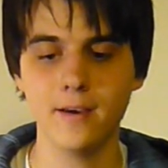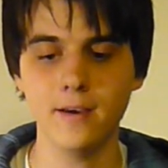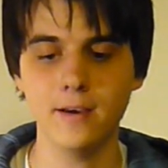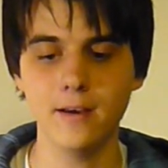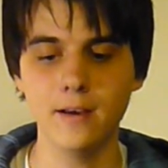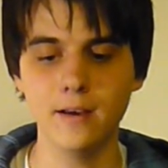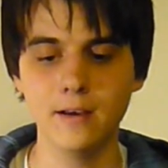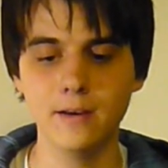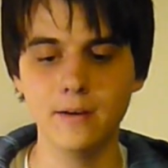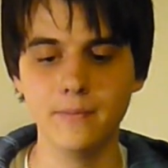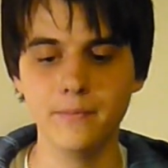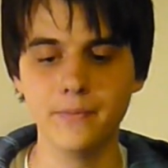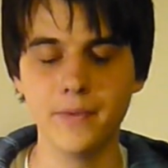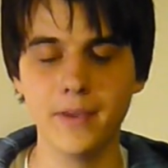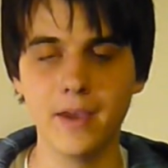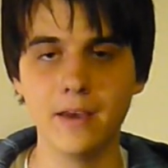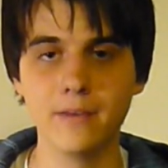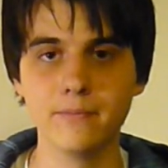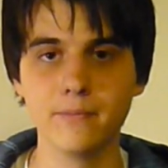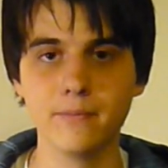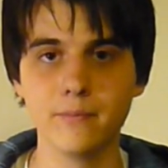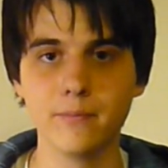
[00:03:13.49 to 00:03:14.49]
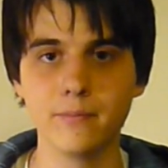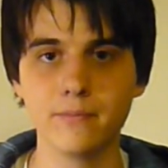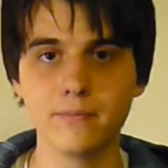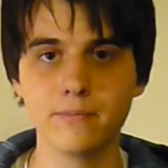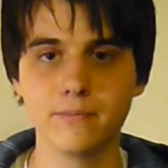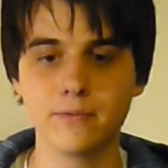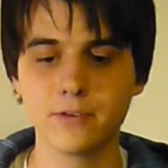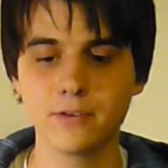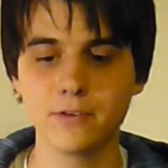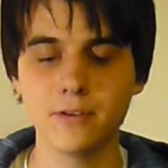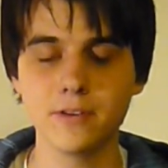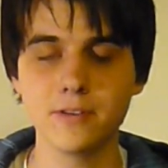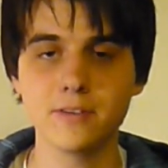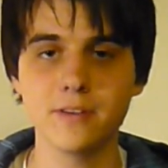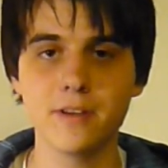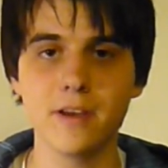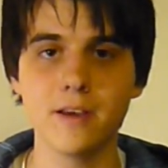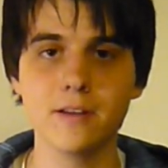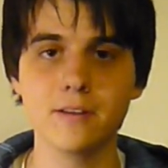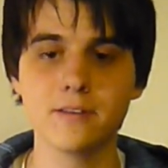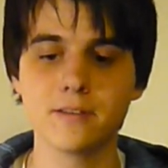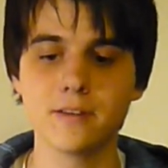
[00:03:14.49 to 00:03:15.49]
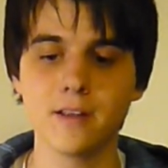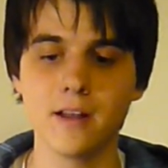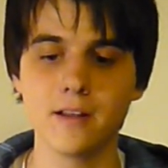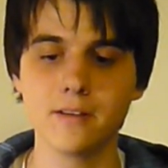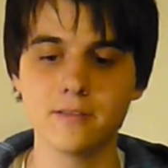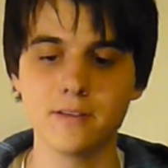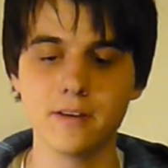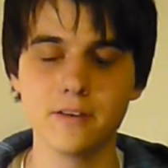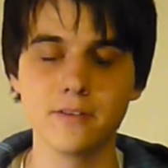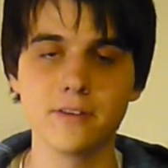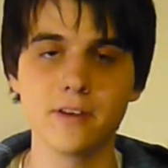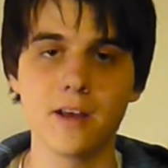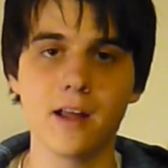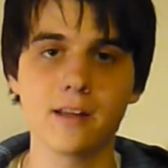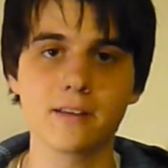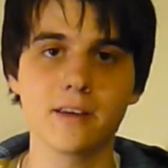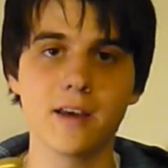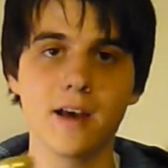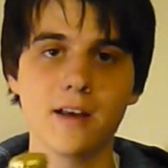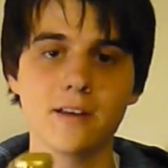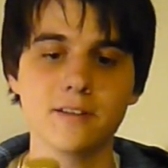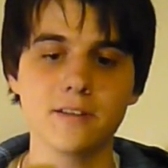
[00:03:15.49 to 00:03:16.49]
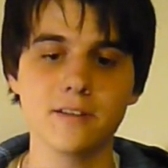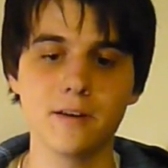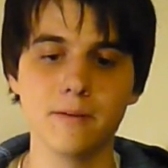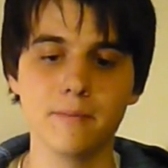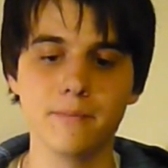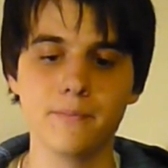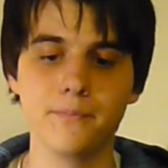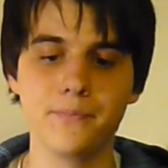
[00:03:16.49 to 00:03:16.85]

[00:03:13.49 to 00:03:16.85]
and to this day it stands there in Tadcaster.